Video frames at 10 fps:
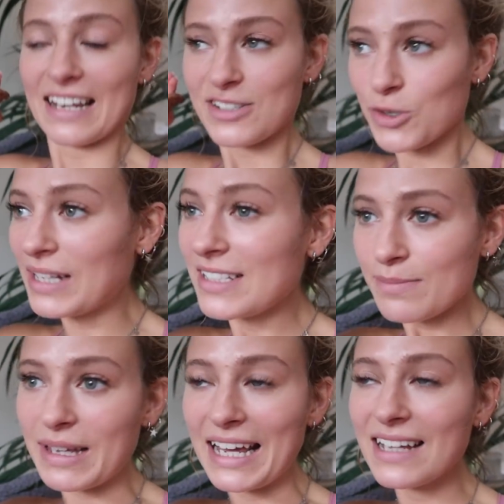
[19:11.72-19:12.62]
I did 20
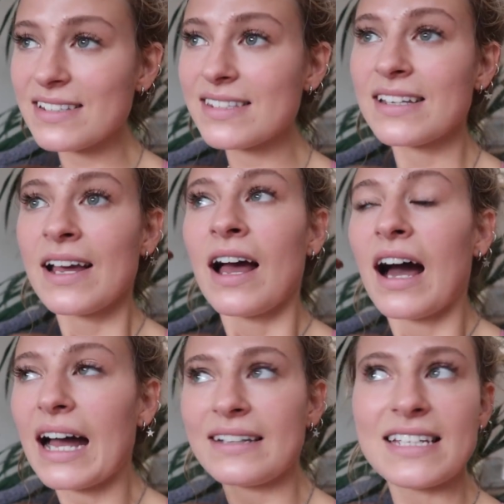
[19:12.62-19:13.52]
minutes.
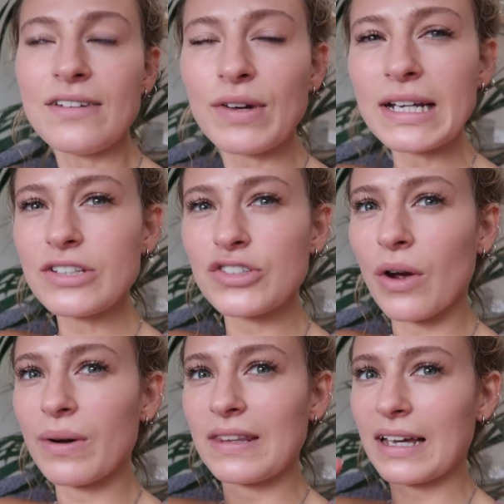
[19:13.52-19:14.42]
I didn't really
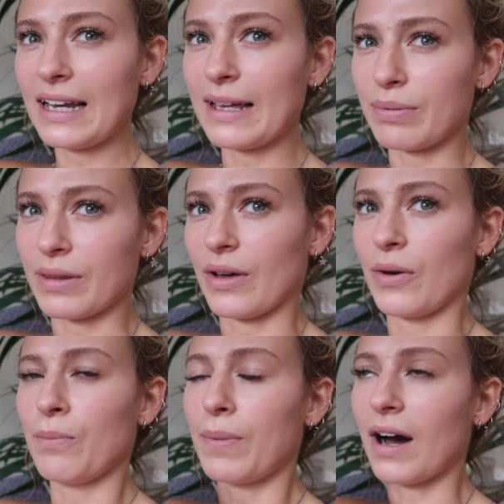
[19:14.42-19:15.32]
show in the clip
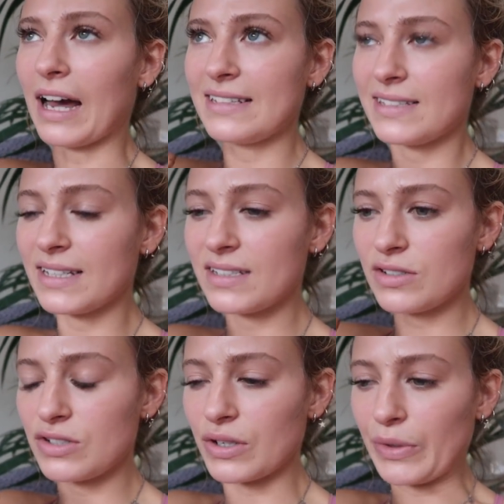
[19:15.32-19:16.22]
though, but I
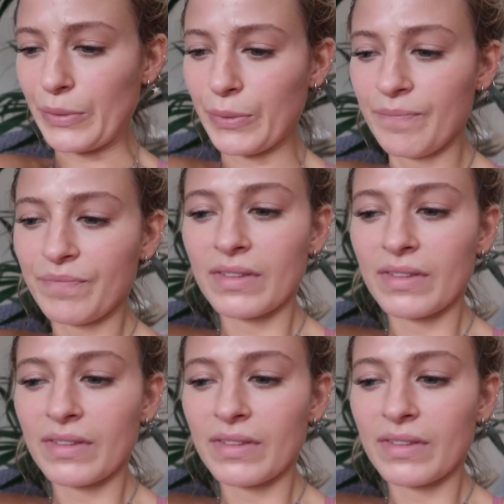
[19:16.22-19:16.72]
did do